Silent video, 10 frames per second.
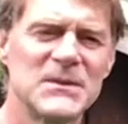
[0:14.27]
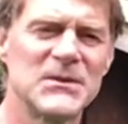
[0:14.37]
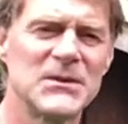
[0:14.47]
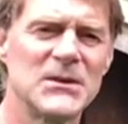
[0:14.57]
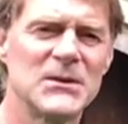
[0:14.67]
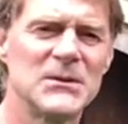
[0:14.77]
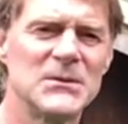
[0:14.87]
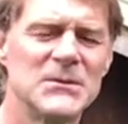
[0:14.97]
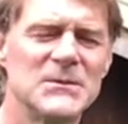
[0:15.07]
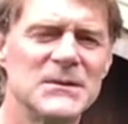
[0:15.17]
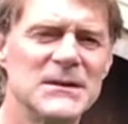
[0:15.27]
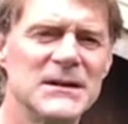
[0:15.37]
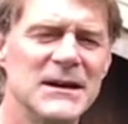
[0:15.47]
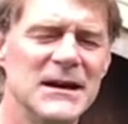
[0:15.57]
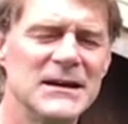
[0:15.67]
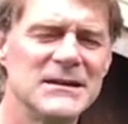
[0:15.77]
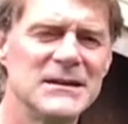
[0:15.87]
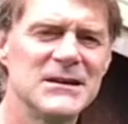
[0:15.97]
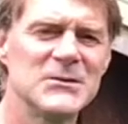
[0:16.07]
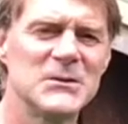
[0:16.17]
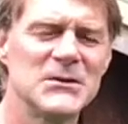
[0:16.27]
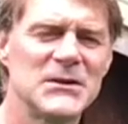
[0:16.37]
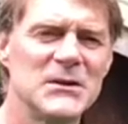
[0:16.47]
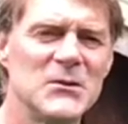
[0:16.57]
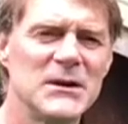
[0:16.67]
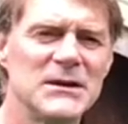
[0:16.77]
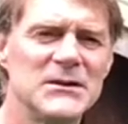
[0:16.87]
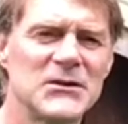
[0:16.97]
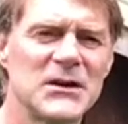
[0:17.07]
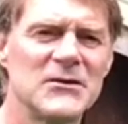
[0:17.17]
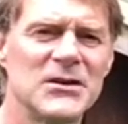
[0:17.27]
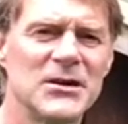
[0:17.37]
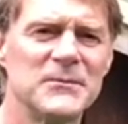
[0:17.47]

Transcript: So hang in there and we'll see what we can discover.